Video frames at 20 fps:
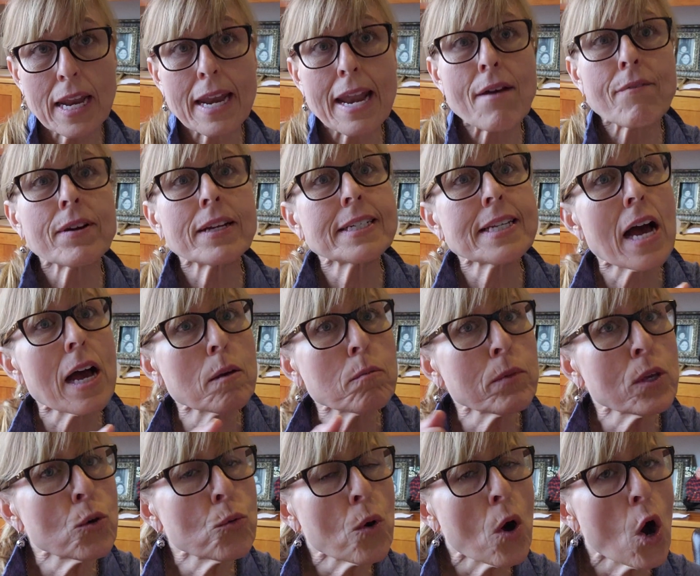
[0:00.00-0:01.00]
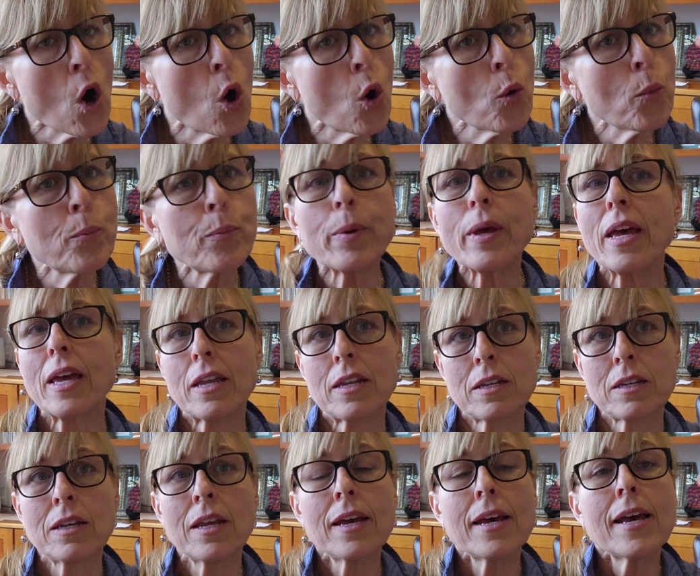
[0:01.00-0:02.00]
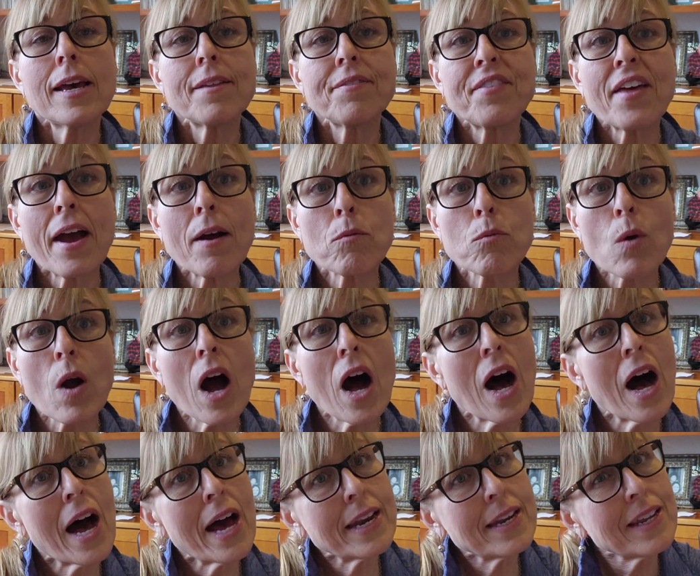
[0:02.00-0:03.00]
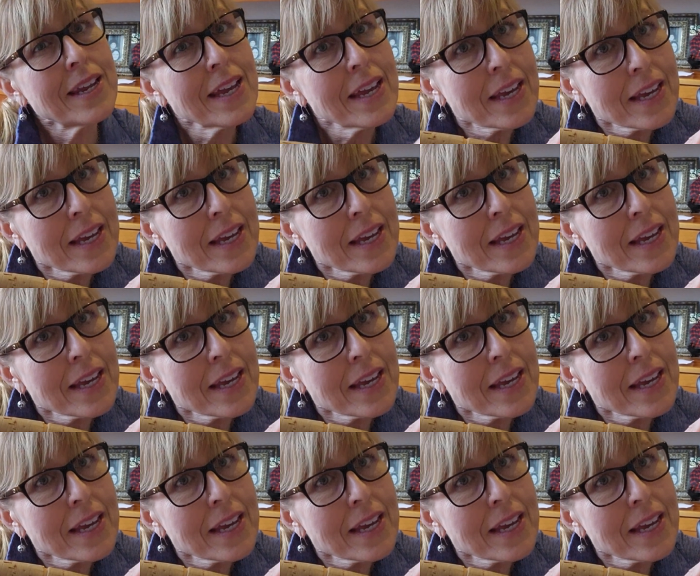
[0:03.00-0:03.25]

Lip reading: And every time you open that rod,